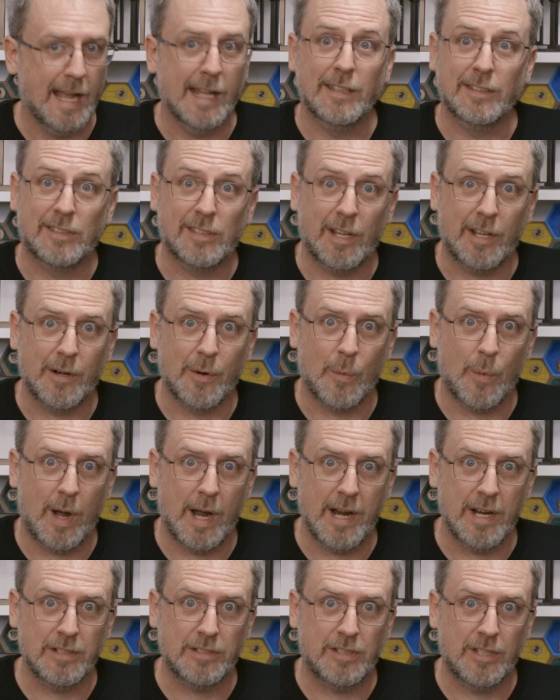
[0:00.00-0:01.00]

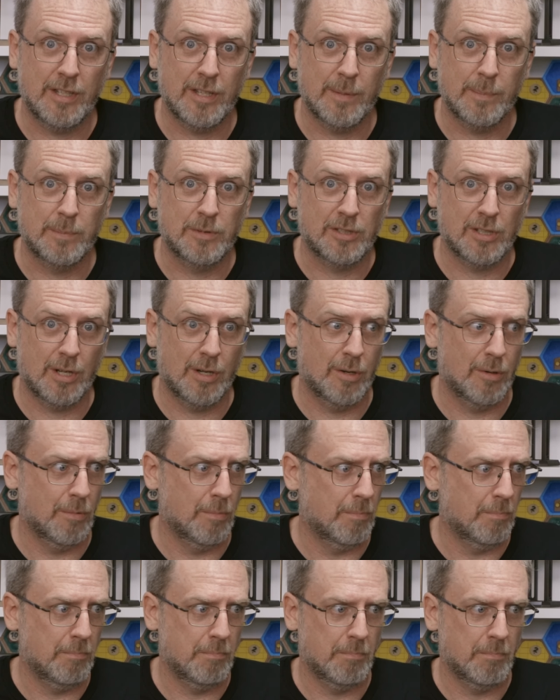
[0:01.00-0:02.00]
to them.
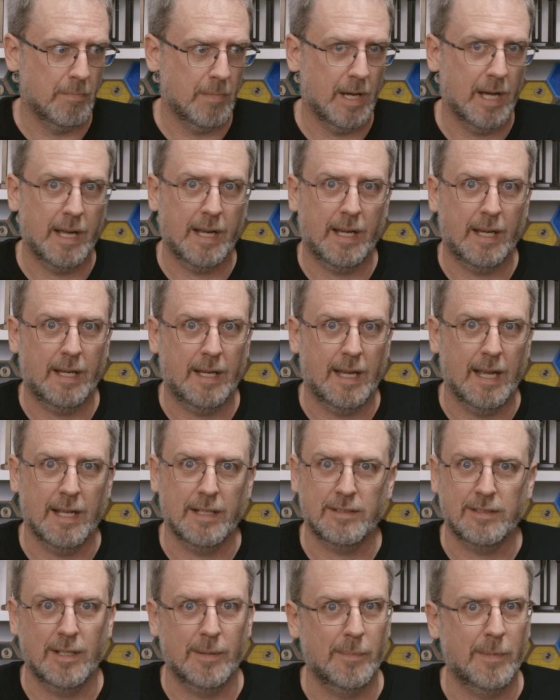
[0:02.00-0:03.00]
So I
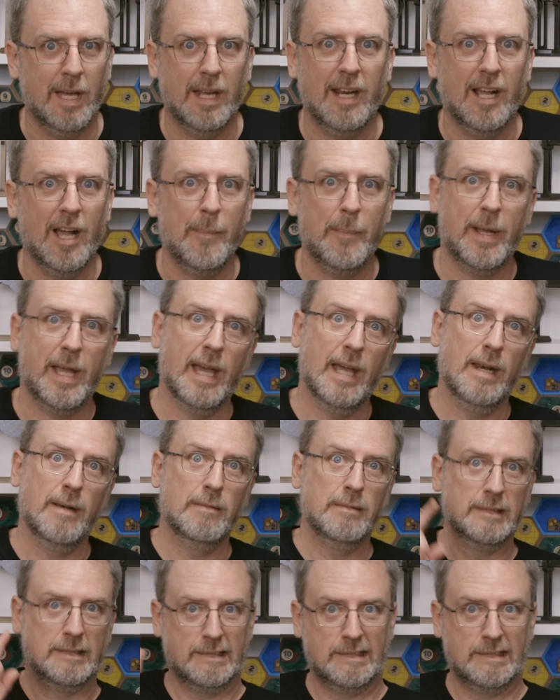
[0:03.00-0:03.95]
guess I'm getting up again.